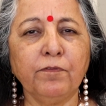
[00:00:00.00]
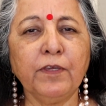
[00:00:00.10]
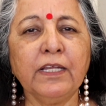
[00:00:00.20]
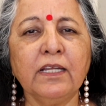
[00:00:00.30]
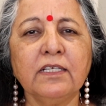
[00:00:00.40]

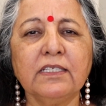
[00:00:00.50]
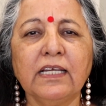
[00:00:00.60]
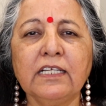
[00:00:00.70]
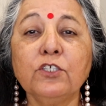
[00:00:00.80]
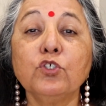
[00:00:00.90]
feel is
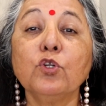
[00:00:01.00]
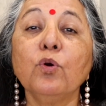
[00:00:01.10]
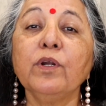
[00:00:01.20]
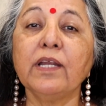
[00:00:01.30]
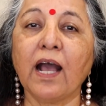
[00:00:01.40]
that it's
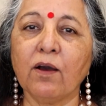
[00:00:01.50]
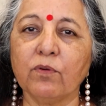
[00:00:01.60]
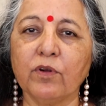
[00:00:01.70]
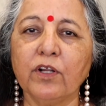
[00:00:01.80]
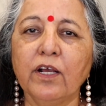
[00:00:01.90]
slowed
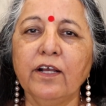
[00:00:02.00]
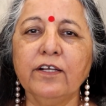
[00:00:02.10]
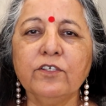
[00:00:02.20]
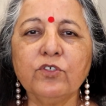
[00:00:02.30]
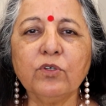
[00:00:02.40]
down.
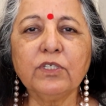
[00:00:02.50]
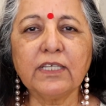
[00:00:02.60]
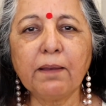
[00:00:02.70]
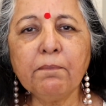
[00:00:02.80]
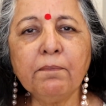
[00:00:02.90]
So
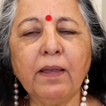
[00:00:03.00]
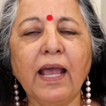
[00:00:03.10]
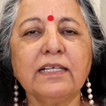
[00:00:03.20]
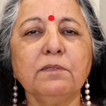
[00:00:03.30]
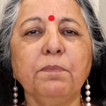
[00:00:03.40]
some
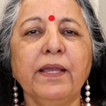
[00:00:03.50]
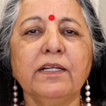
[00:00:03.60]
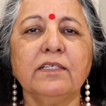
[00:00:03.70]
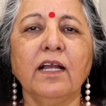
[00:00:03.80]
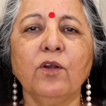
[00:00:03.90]

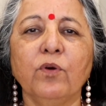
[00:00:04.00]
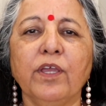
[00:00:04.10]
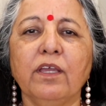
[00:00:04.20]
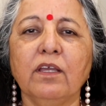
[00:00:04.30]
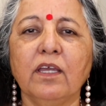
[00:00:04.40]
aspects are
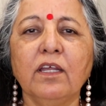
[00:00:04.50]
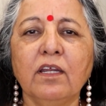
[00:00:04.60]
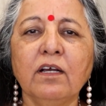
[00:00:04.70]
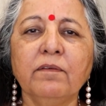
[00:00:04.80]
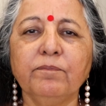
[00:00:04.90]
going
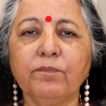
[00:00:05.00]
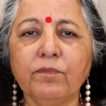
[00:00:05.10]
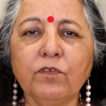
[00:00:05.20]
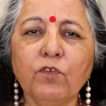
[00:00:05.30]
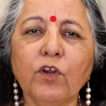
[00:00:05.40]
in a
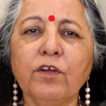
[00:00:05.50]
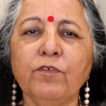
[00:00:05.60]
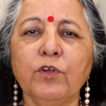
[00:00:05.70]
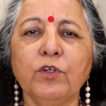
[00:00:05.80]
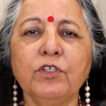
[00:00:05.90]
sort of,
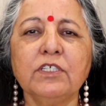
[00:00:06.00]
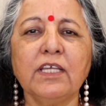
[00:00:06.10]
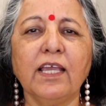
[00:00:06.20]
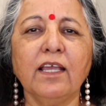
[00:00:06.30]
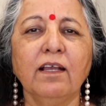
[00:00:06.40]
you could
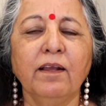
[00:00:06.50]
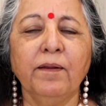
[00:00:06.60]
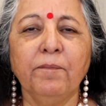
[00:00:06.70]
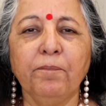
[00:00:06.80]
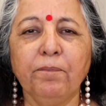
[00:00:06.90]
say,
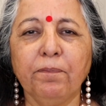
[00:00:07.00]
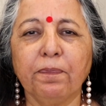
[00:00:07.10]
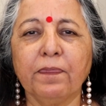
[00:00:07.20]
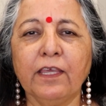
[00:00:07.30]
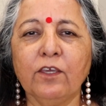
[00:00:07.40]

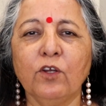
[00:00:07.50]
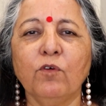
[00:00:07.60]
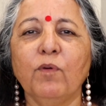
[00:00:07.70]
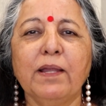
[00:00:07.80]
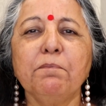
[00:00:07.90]
you
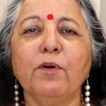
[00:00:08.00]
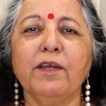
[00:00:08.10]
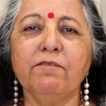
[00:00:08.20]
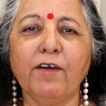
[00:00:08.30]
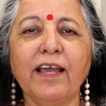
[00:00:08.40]
know, one
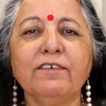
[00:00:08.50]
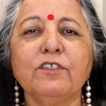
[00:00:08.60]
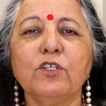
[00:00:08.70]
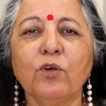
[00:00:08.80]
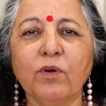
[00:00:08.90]
point five
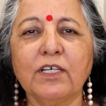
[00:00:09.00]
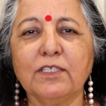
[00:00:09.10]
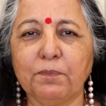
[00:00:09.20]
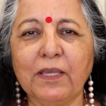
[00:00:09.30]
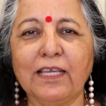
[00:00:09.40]
slower
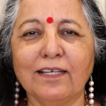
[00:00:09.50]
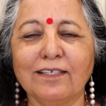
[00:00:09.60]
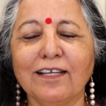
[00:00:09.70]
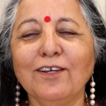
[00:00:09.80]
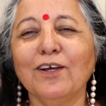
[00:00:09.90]
speed,
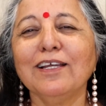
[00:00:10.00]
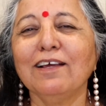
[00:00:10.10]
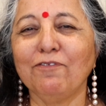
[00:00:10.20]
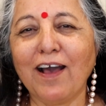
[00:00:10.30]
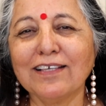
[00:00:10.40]
not
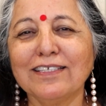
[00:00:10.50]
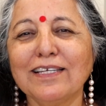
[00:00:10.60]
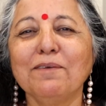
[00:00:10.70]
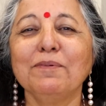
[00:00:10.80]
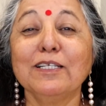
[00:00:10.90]

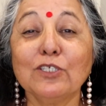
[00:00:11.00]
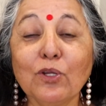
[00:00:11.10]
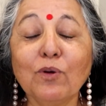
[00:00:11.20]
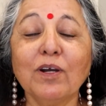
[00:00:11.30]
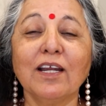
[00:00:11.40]
faster, but
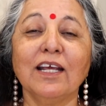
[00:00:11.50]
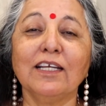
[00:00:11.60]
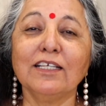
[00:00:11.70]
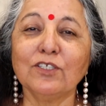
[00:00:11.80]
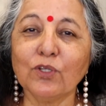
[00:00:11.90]
slower.
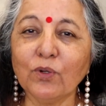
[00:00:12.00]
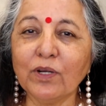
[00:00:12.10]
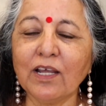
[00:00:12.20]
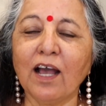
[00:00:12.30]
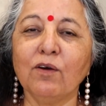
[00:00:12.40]
And it's
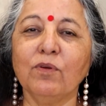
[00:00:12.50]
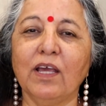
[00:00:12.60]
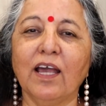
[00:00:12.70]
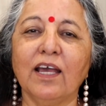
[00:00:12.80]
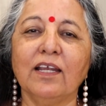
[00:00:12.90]
slowed down,
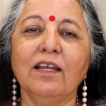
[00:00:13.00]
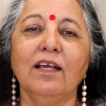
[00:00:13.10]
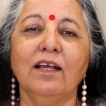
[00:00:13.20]
and